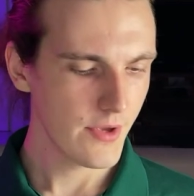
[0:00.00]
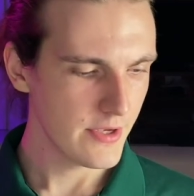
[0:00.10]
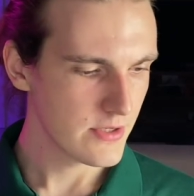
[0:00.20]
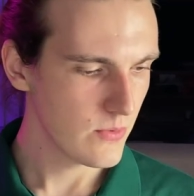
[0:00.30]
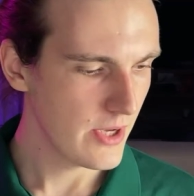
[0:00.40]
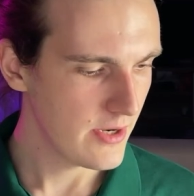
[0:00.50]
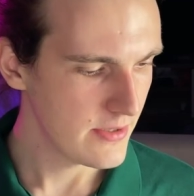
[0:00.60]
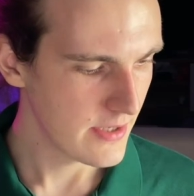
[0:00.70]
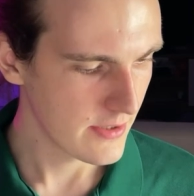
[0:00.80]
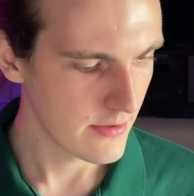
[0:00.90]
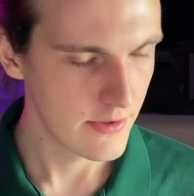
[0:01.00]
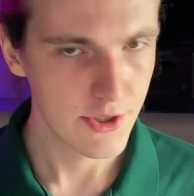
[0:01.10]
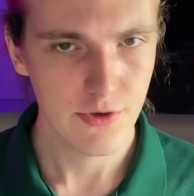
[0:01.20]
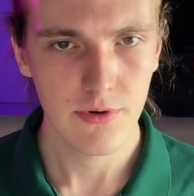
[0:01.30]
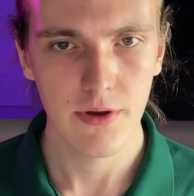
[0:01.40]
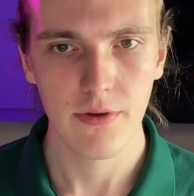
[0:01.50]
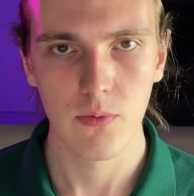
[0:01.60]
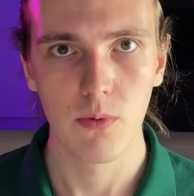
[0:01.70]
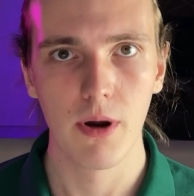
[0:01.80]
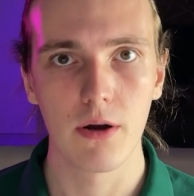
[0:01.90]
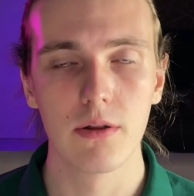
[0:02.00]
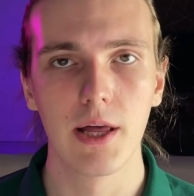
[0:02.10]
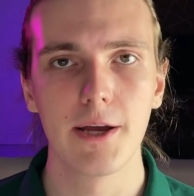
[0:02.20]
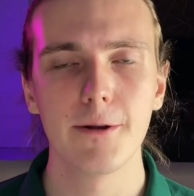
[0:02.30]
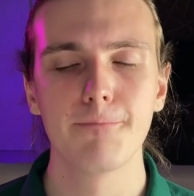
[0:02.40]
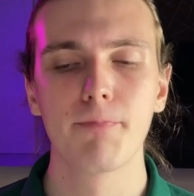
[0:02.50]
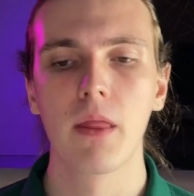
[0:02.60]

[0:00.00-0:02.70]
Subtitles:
Okay, so we had a technical issue. I think we're back online.